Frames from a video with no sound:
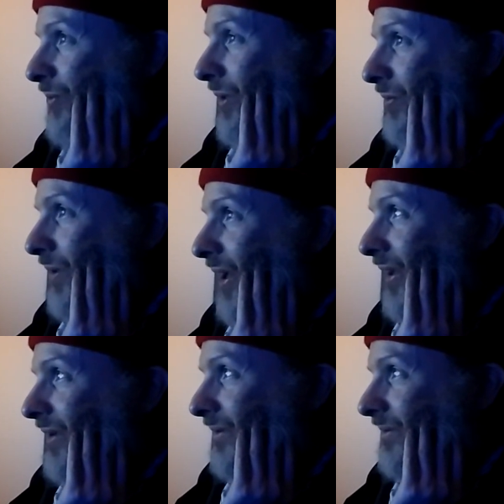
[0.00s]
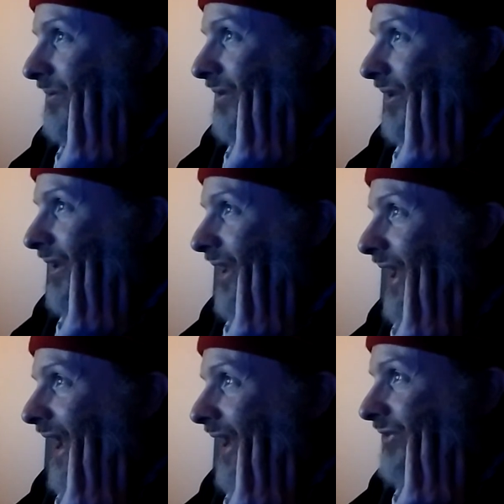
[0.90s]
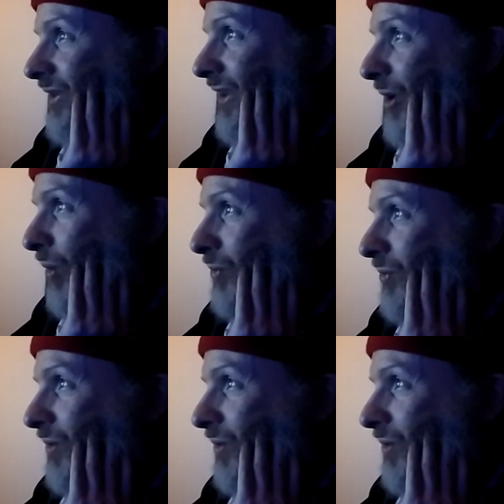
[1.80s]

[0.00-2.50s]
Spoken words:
with red. Ask the old